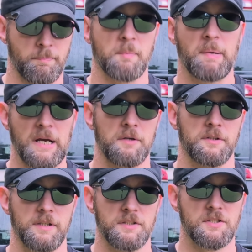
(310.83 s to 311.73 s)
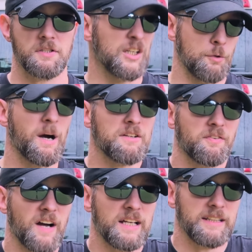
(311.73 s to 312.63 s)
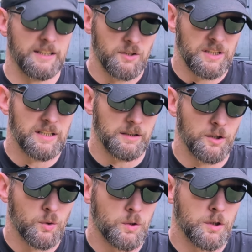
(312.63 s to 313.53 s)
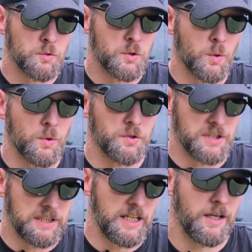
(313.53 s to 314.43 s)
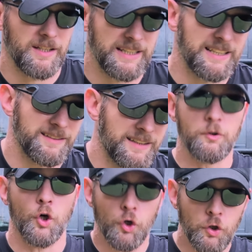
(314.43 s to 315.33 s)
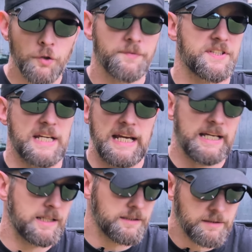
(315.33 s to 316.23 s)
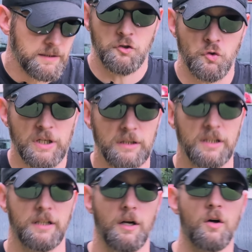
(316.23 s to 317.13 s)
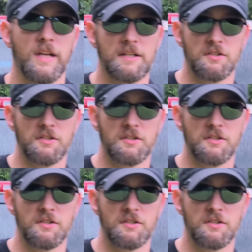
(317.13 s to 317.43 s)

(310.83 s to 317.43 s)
preparedness, you might find that you get a little close quarters in there, and then nerves and adrenaline and all that